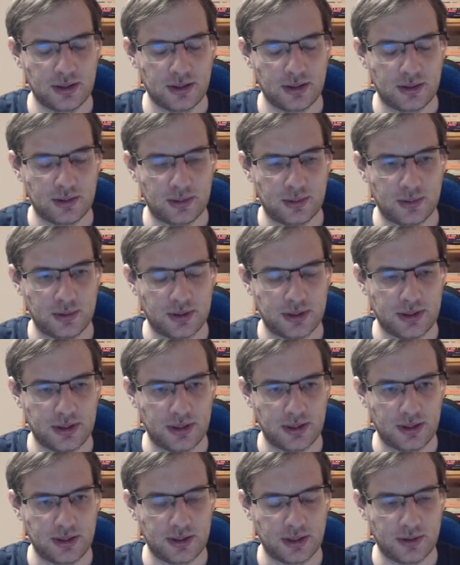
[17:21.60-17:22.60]
on the
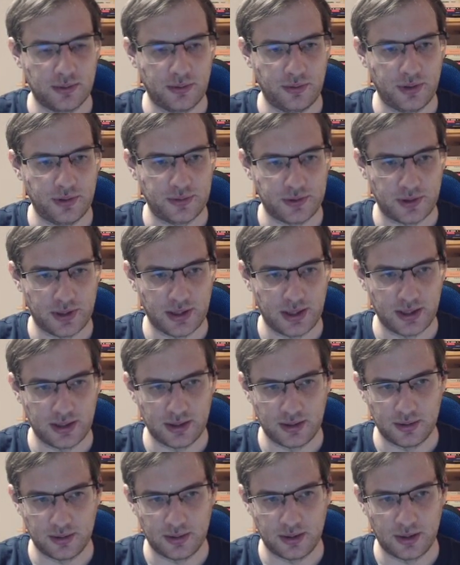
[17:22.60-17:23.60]
6th and 5th rank,
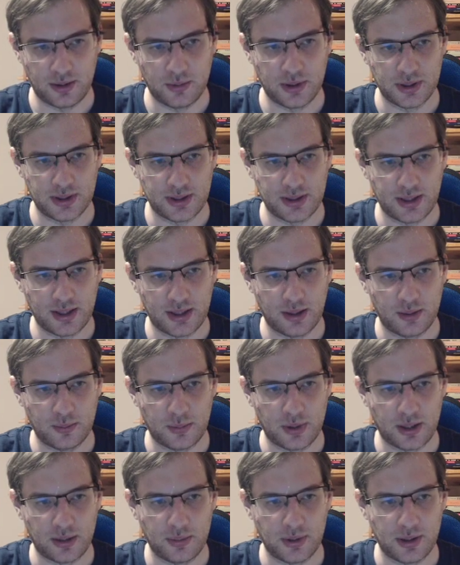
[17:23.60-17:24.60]
that okay, rook is taking
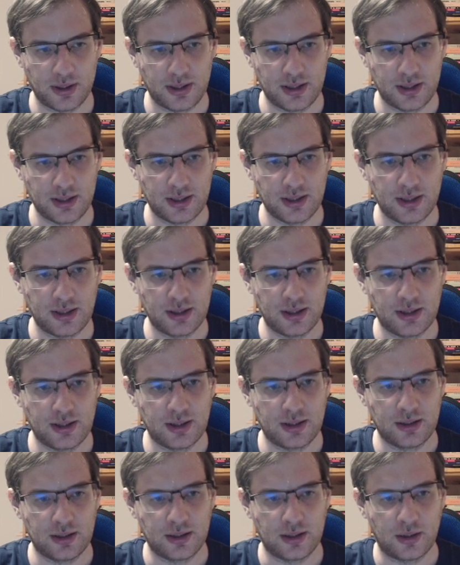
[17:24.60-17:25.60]
back, but
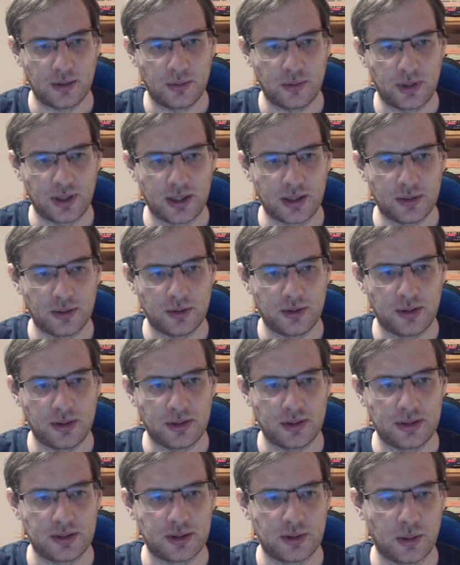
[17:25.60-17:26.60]
rook cannot
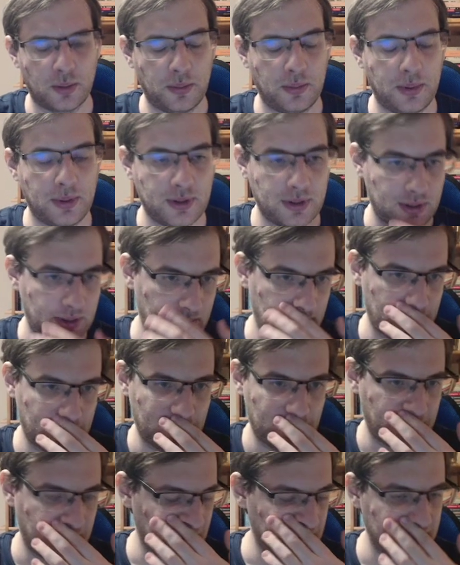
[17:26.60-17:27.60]
stop
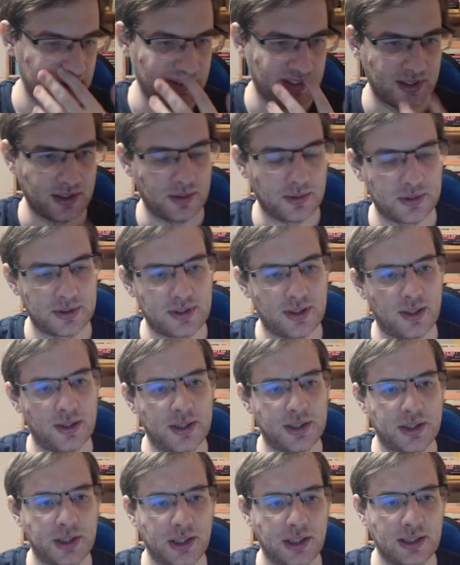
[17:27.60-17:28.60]
the pawns when those are
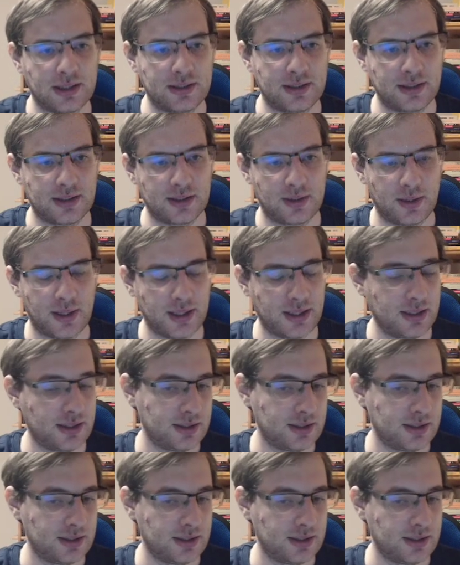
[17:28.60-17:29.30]
reaching the 6th rank.